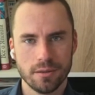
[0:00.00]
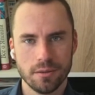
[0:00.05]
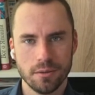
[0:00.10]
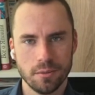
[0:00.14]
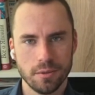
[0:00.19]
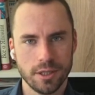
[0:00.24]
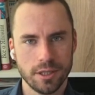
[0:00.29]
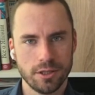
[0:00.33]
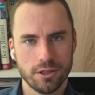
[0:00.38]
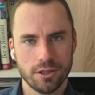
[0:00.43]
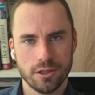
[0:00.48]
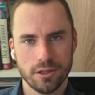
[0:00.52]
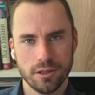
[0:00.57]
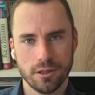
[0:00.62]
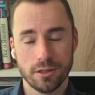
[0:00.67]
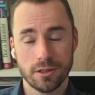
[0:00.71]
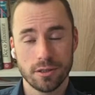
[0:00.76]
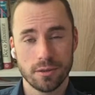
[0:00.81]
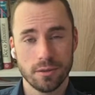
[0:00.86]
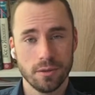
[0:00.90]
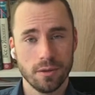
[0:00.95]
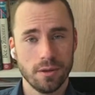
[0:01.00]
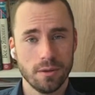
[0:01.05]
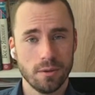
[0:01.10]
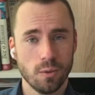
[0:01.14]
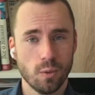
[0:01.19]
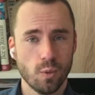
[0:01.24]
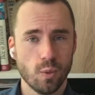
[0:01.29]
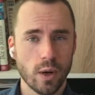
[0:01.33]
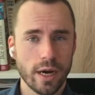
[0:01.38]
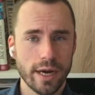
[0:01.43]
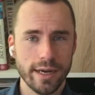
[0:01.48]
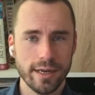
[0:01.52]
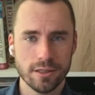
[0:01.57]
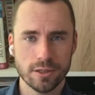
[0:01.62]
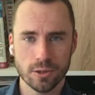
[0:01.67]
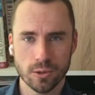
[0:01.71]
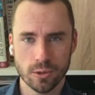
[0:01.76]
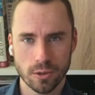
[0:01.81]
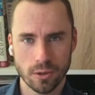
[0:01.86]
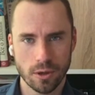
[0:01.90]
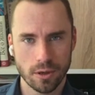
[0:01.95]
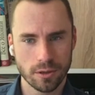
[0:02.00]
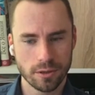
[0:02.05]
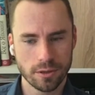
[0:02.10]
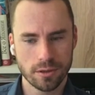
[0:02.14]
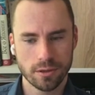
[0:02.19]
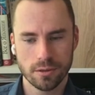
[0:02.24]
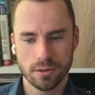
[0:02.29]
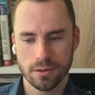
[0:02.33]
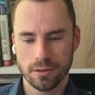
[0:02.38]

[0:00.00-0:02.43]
which is way too long,